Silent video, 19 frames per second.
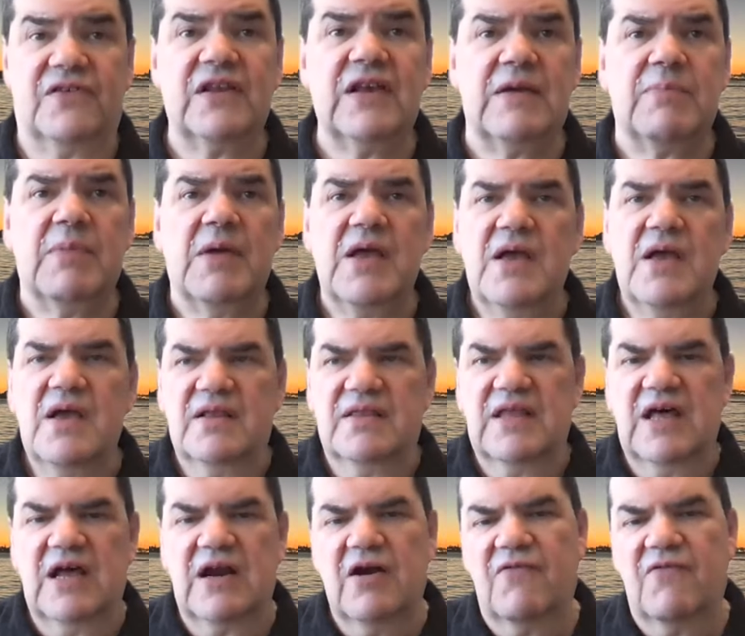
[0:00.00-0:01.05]
sleep
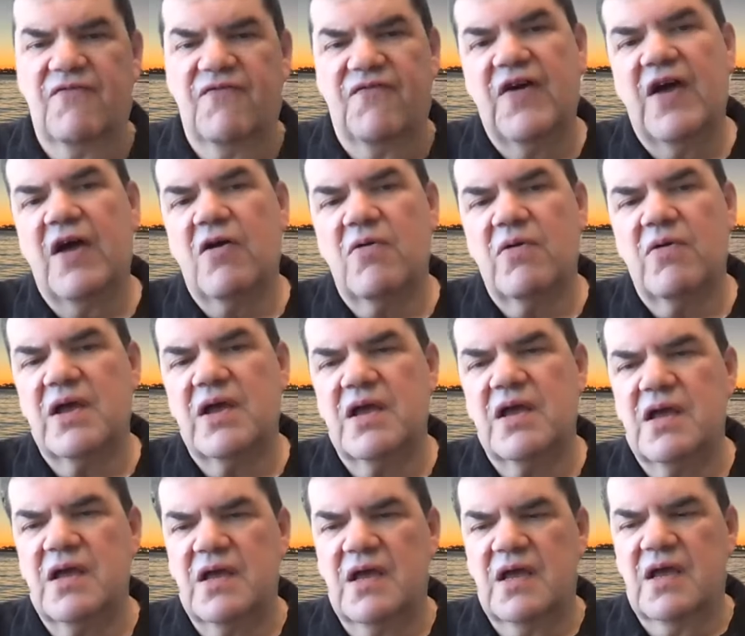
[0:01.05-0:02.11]
that are
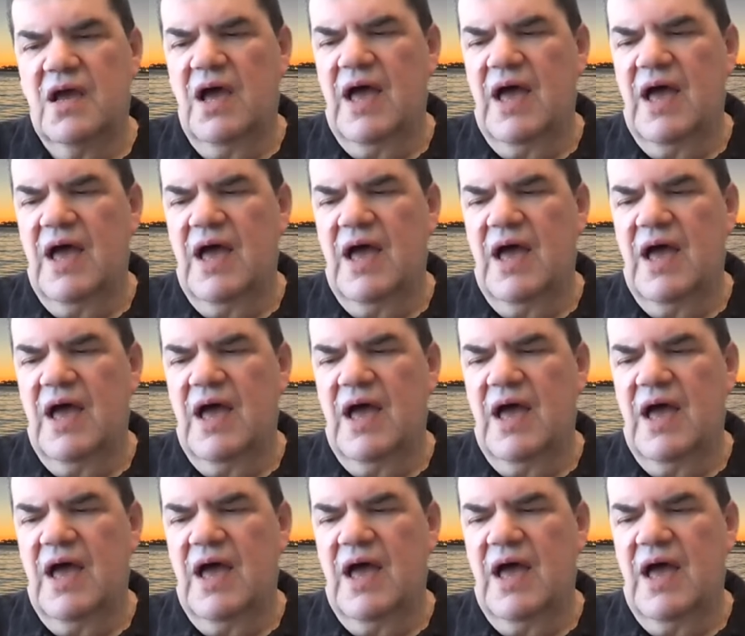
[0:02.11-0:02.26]
very